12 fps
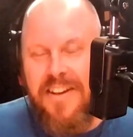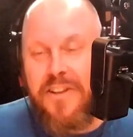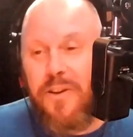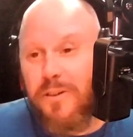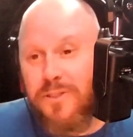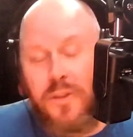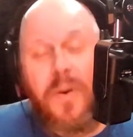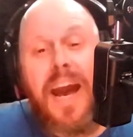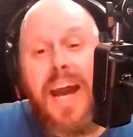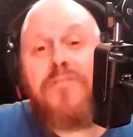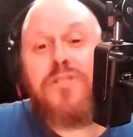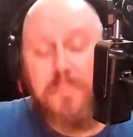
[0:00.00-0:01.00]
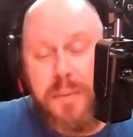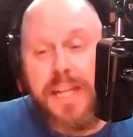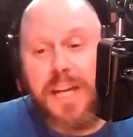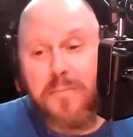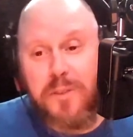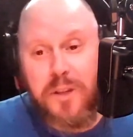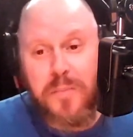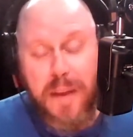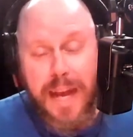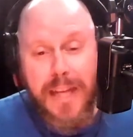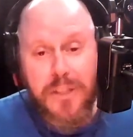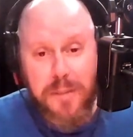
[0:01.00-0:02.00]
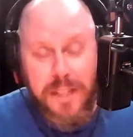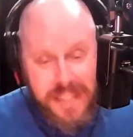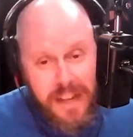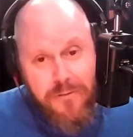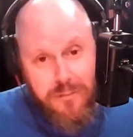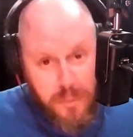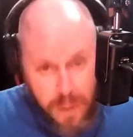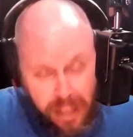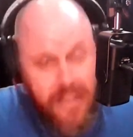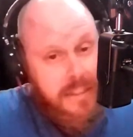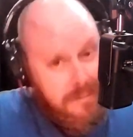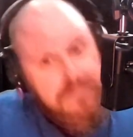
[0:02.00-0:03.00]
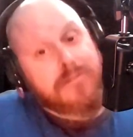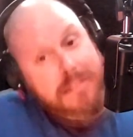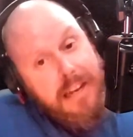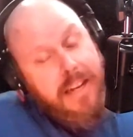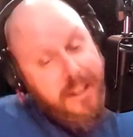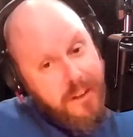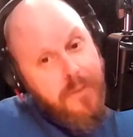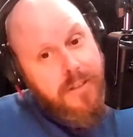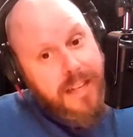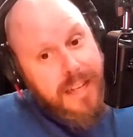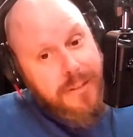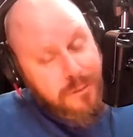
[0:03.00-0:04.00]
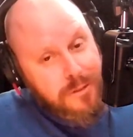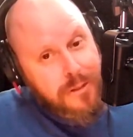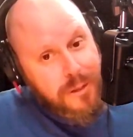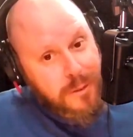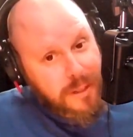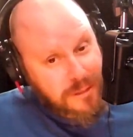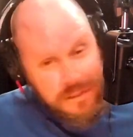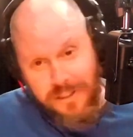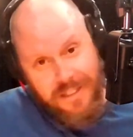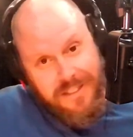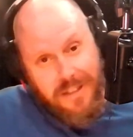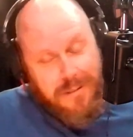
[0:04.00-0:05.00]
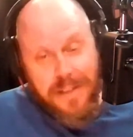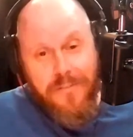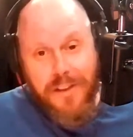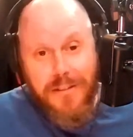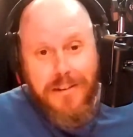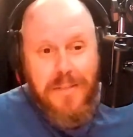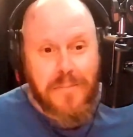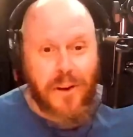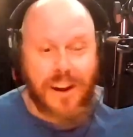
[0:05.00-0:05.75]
You also have to pick up new packs because after a while you kind of know the answers to the questions, and it's not really fair anymore.